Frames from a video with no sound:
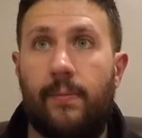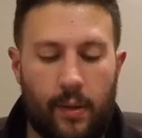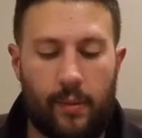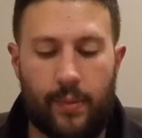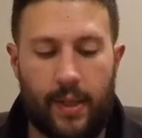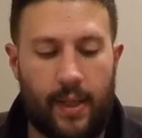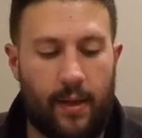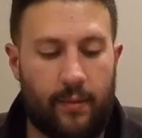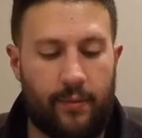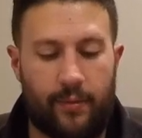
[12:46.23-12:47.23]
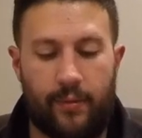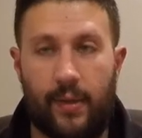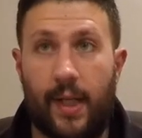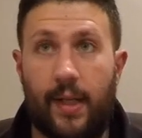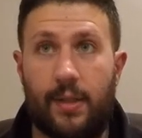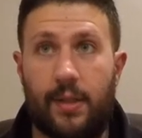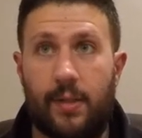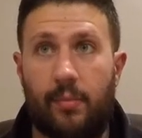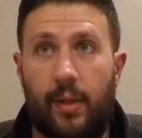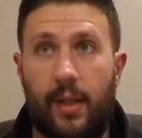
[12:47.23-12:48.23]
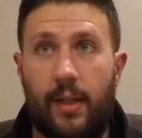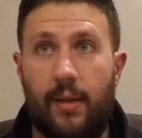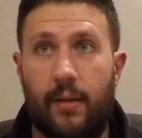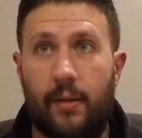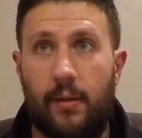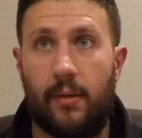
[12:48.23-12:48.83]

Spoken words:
and we have 8 inches of blade here.